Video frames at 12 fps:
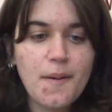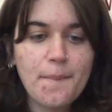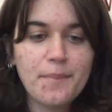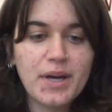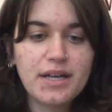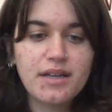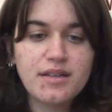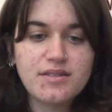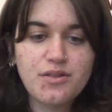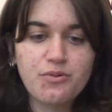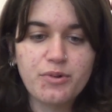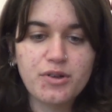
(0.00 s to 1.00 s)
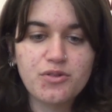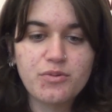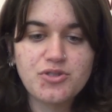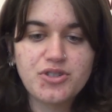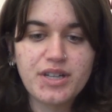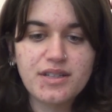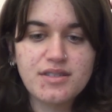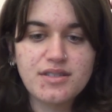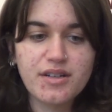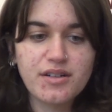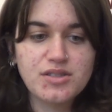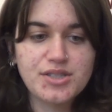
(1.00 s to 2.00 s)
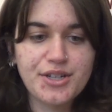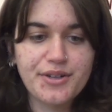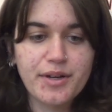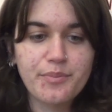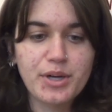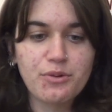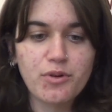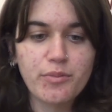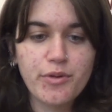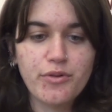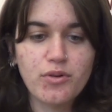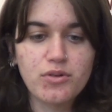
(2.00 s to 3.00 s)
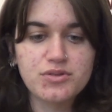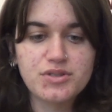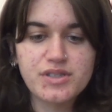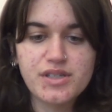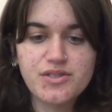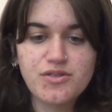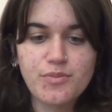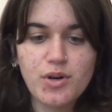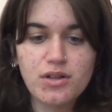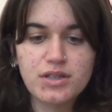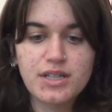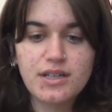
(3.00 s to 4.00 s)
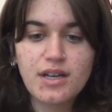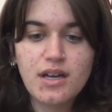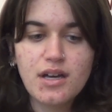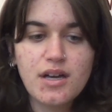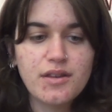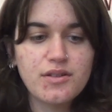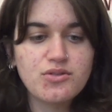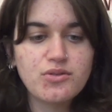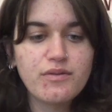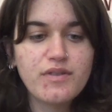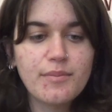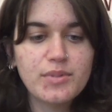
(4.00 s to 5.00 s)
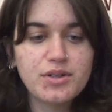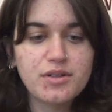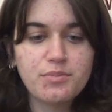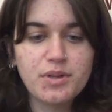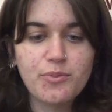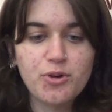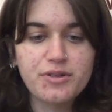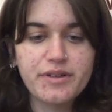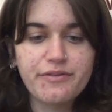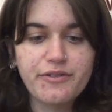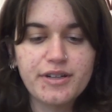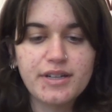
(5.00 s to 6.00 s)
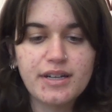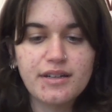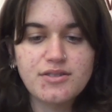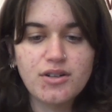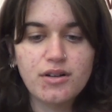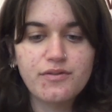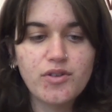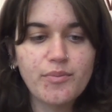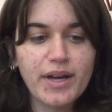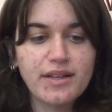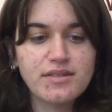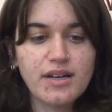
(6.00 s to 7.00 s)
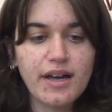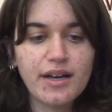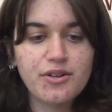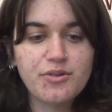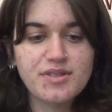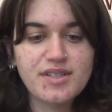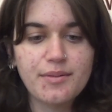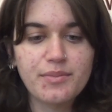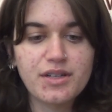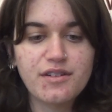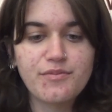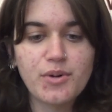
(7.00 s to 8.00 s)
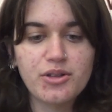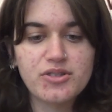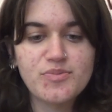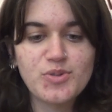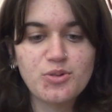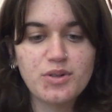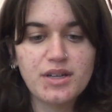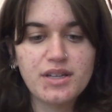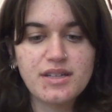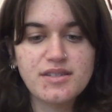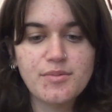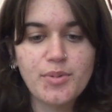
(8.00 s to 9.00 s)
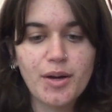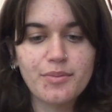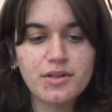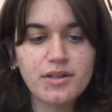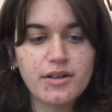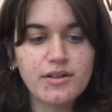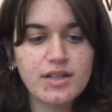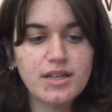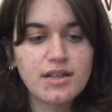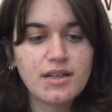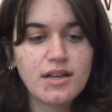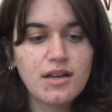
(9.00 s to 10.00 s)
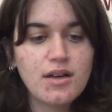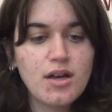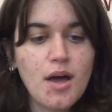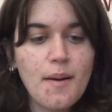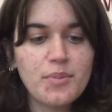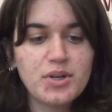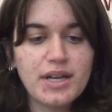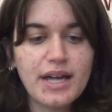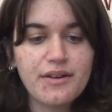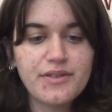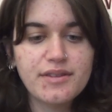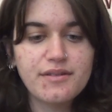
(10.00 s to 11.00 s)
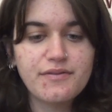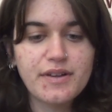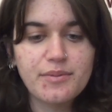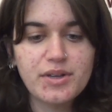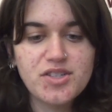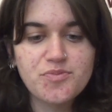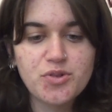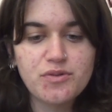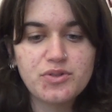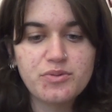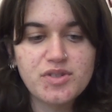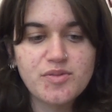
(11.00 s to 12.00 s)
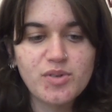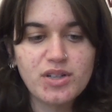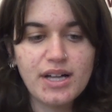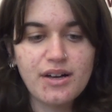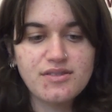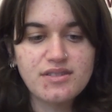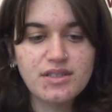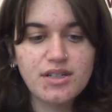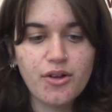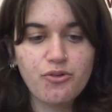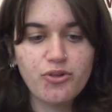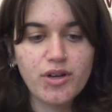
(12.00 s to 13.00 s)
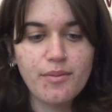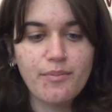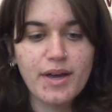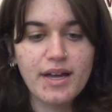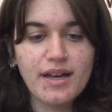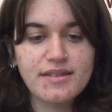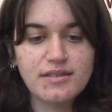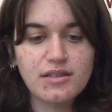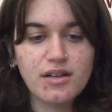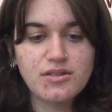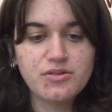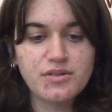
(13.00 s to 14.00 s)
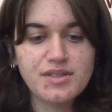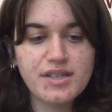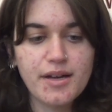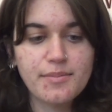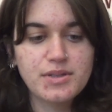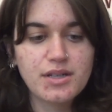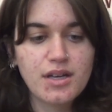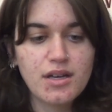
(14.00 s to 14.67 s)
Meg isn't thrilled when she gets stuck sharing a bedroom with her older sister, Molly. The two of them couldn't be more different, and it's hard for Meg to hide her resentment of Molly's beauty and easy popularity. But now that the family has moved to a small house in the country, Meg has a lot to accept.